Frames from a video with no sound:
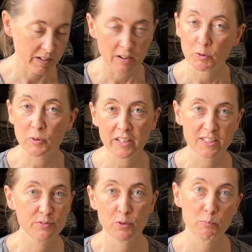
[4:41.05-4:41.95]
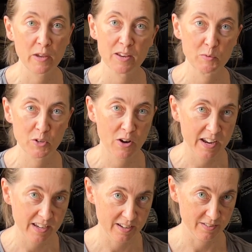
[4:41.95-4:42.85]
everyone gets foot pain when you're
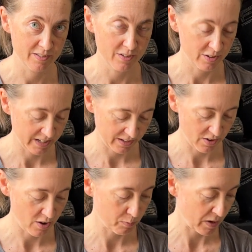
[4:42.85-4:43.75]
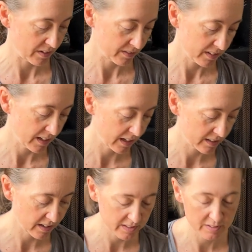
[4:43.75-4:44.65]
hiking all day long, but it
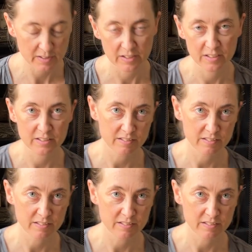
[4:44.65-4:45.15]
does, it